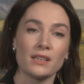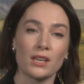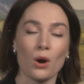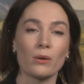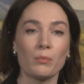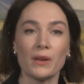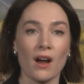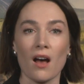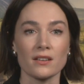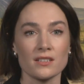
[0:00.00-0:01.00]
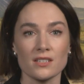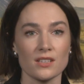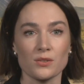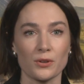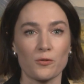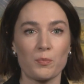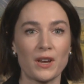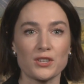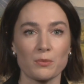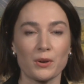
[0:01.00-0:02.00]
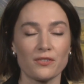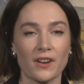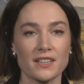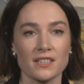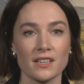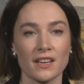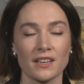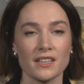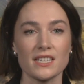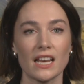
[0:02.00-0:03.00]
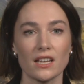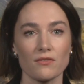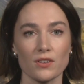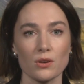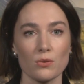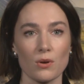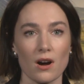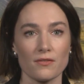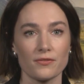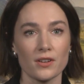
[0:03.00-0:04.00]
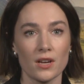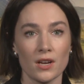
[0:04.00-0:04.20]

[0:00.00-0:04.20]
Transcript: going beyond the sort of picture perfect and an idyllic view of